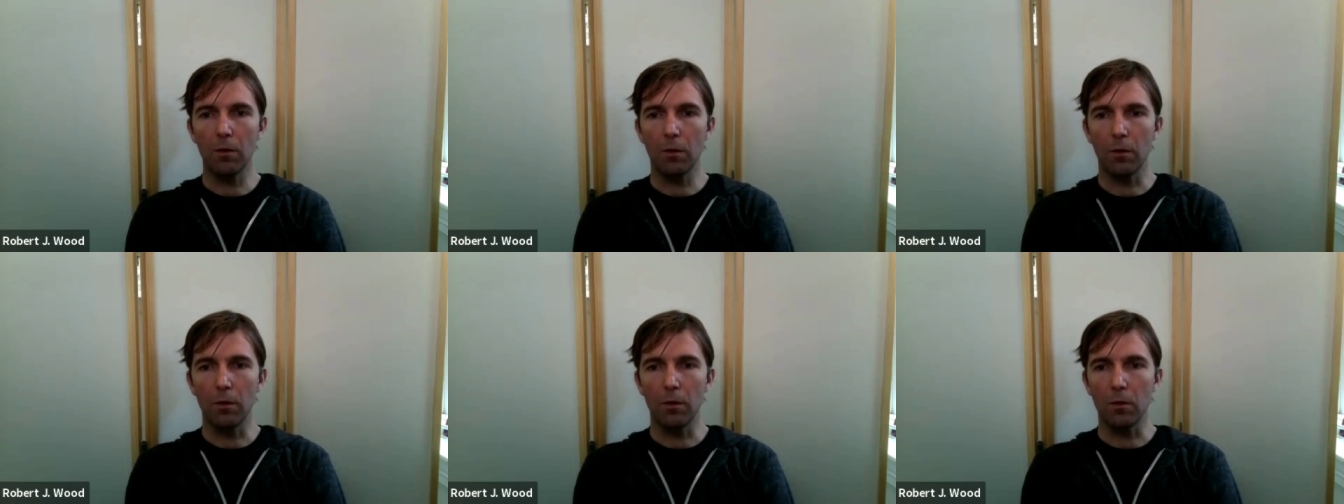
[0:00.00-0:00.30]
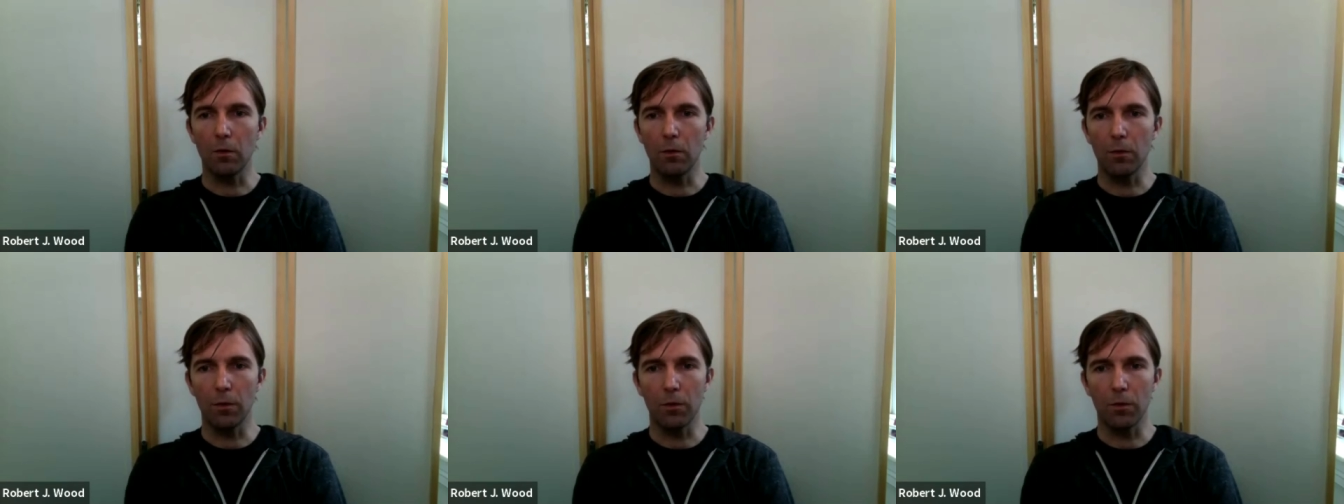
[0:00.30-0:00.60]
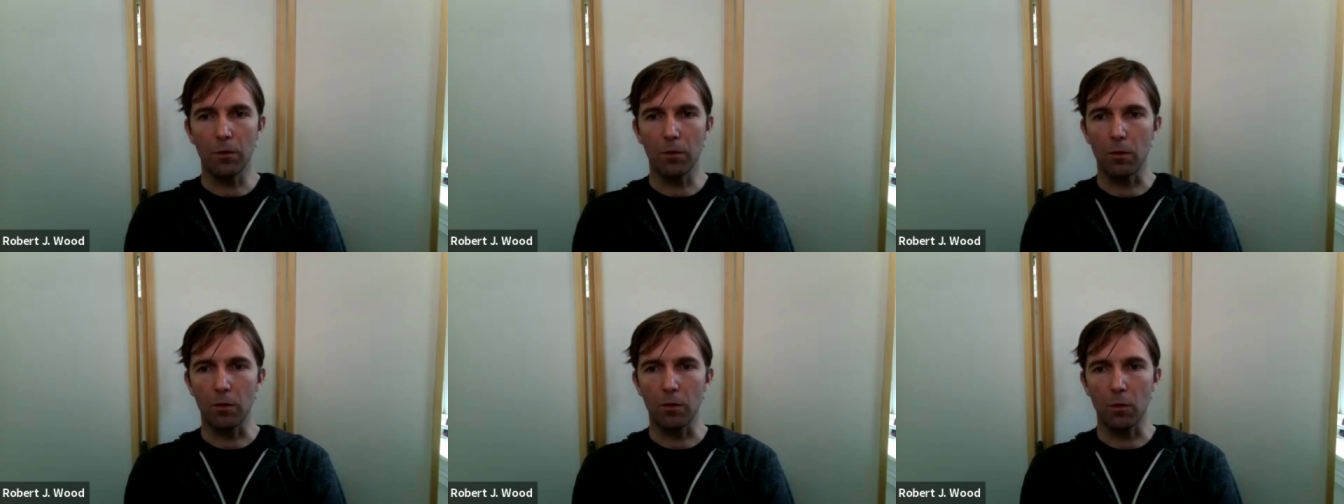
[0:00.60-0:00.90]
you know,
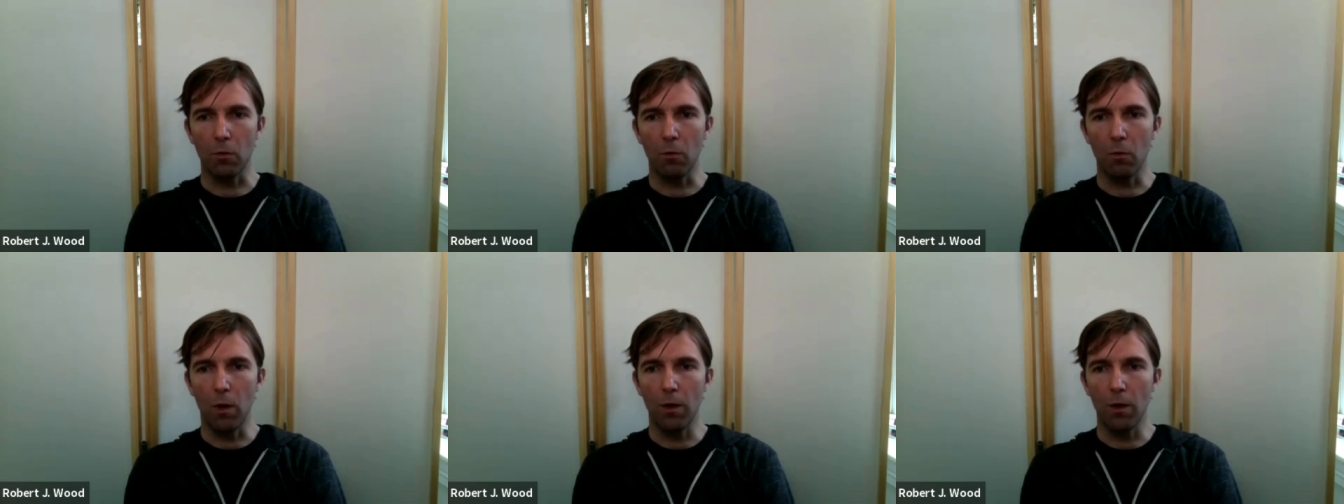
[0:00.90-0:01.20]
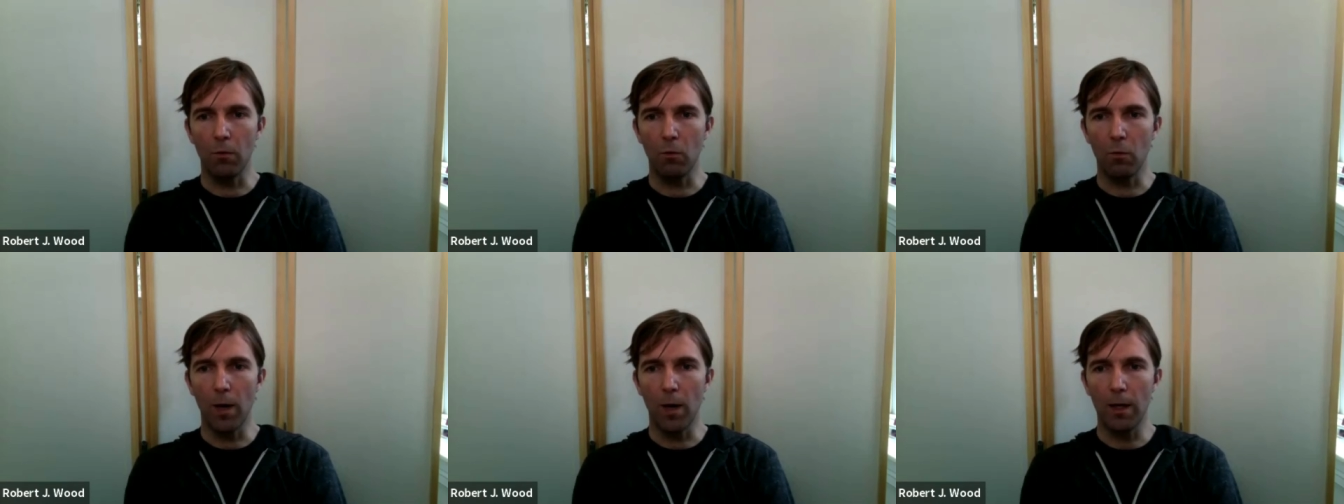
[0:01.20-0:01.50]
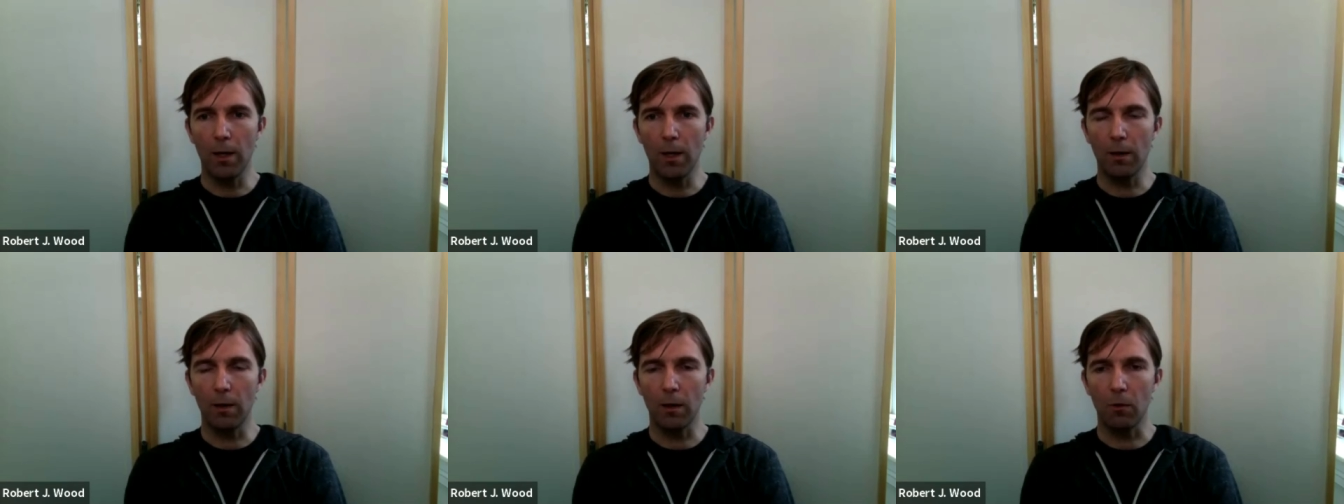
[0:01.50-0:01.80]
so one
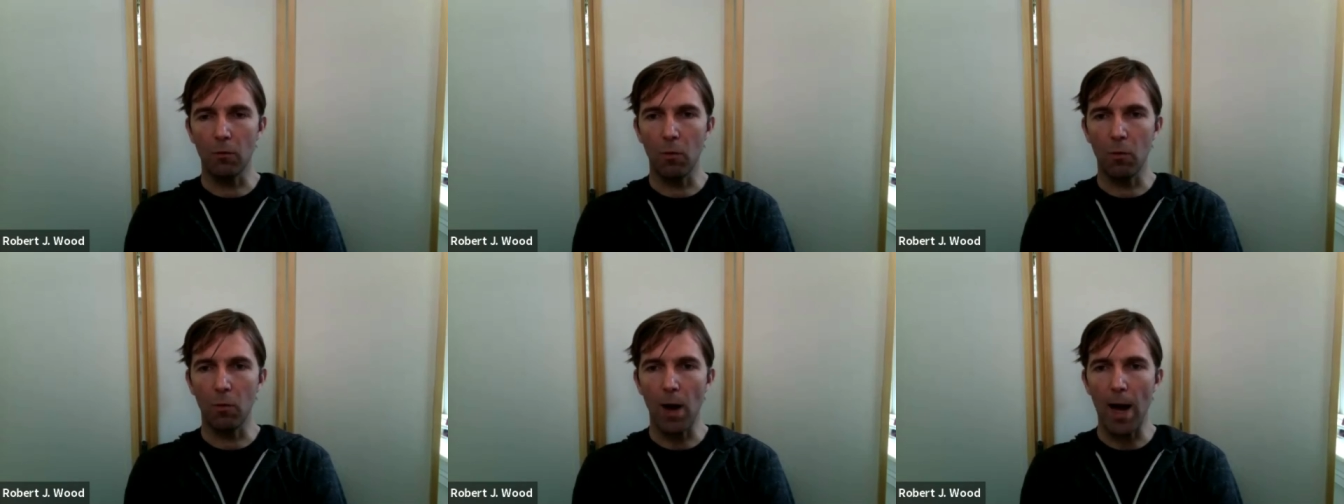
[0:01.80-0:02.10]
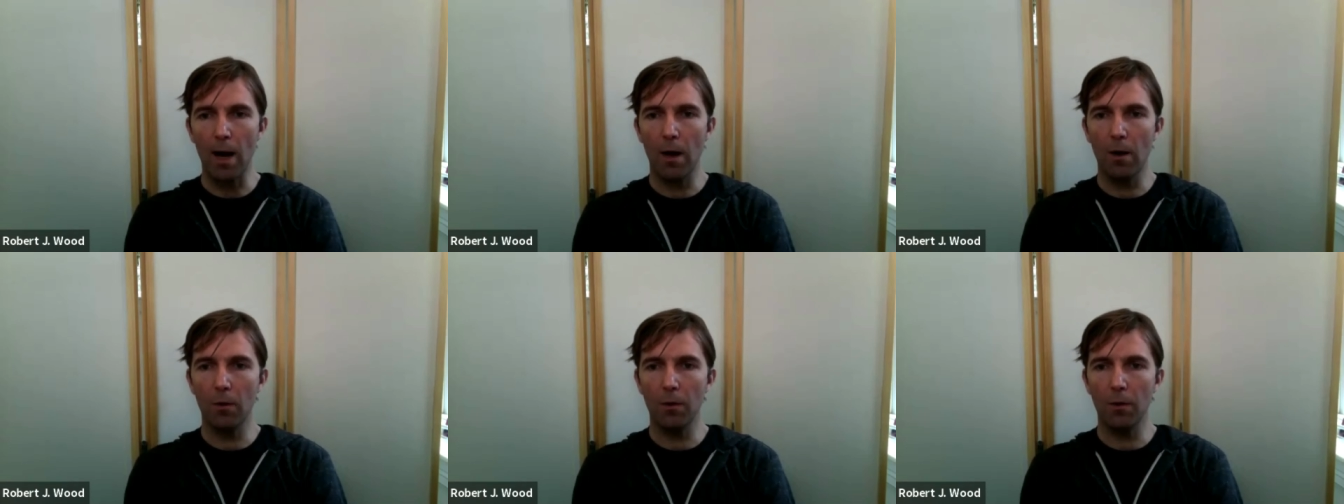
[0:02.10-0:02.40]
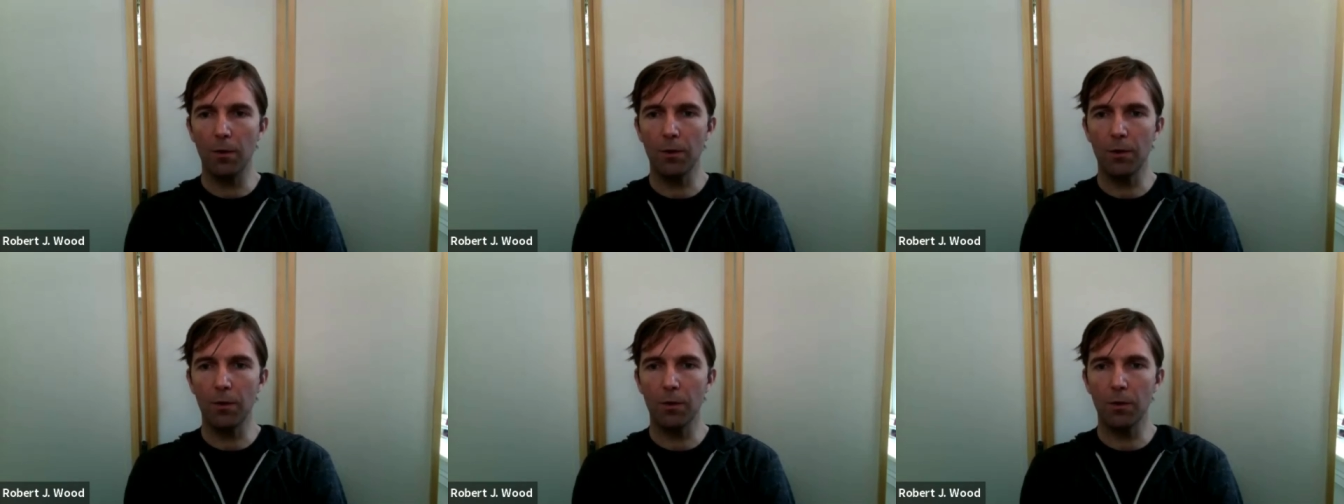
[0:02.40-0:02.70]
way
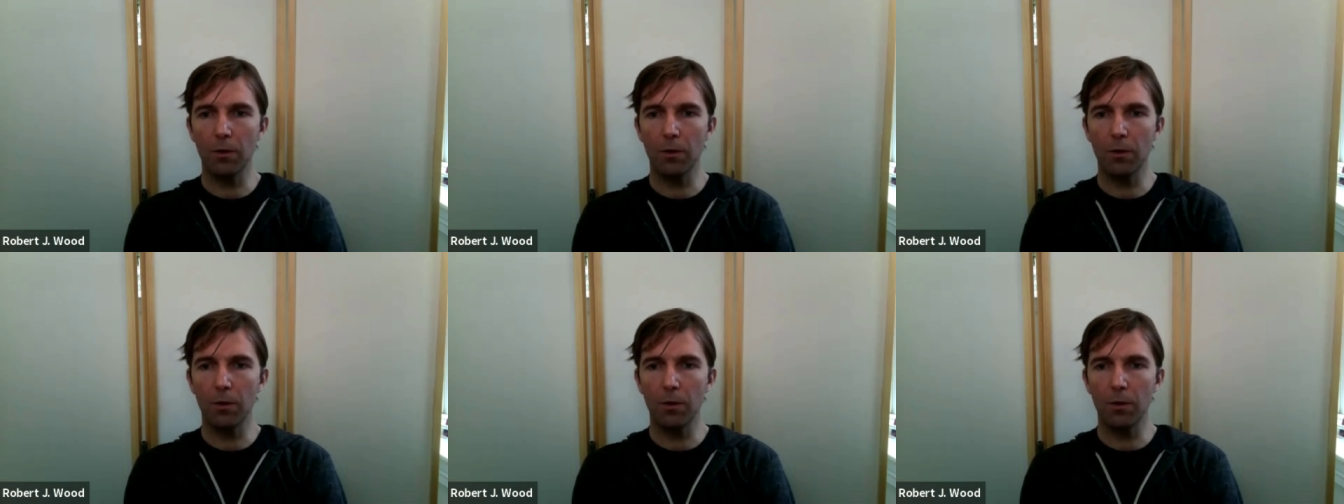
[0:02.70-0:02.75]
around